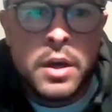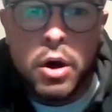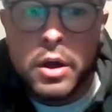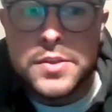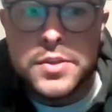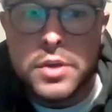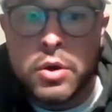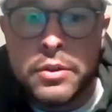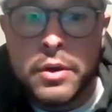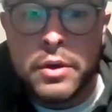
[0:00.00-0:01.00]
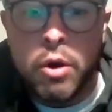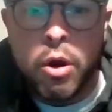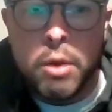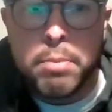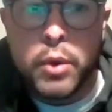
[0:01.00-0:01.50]
also there
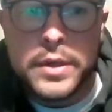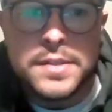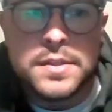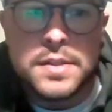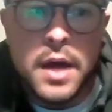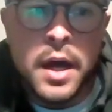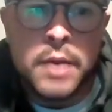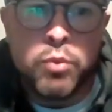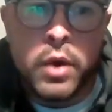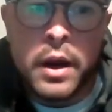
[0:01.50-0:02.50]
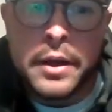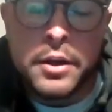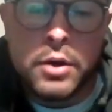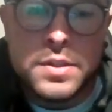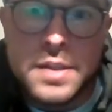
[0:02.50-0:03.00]
are points in time where,
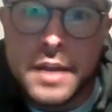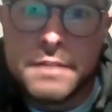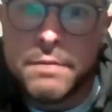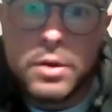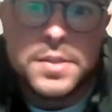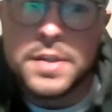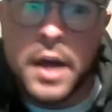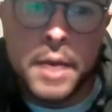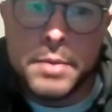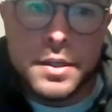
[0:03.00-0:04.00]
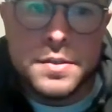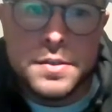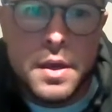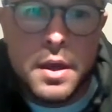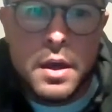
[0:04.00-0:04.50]
it's not the first time he's
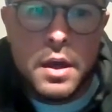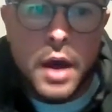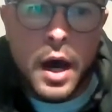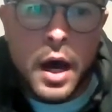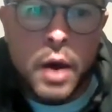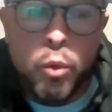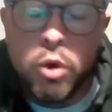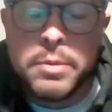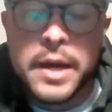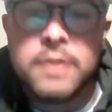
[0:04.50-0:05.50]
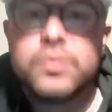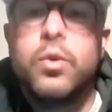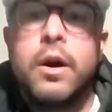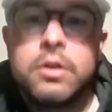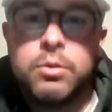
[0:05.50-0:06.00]
warmed out his
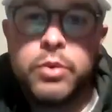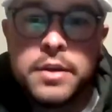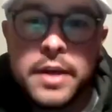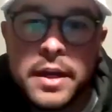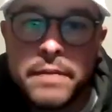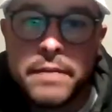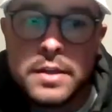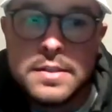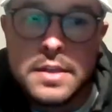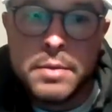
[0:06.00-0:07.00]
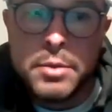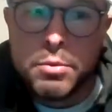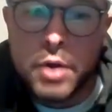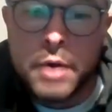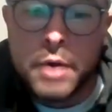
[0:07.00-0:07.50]
welcome with an NFL team. It'll
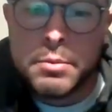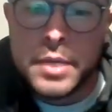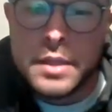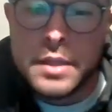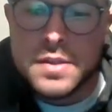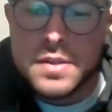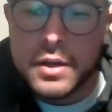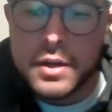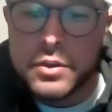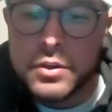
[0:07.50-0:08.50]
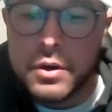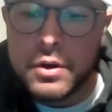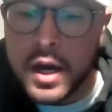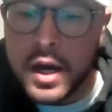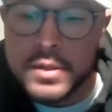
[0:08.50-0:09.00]
probably be the second or third
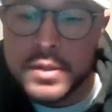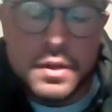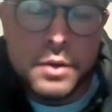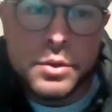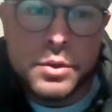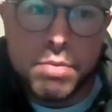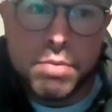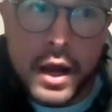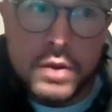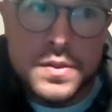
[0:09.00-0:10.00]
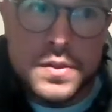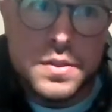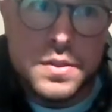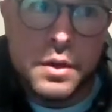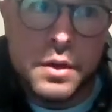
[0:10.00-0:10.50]
time. He's done it with the Browns.
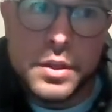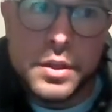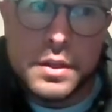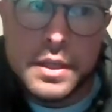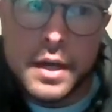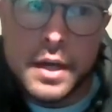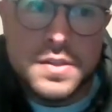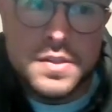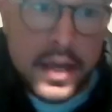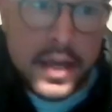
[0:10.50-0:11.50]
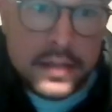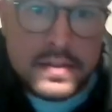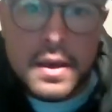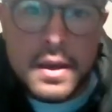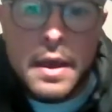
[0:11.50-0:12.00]
He's done it with the Saints.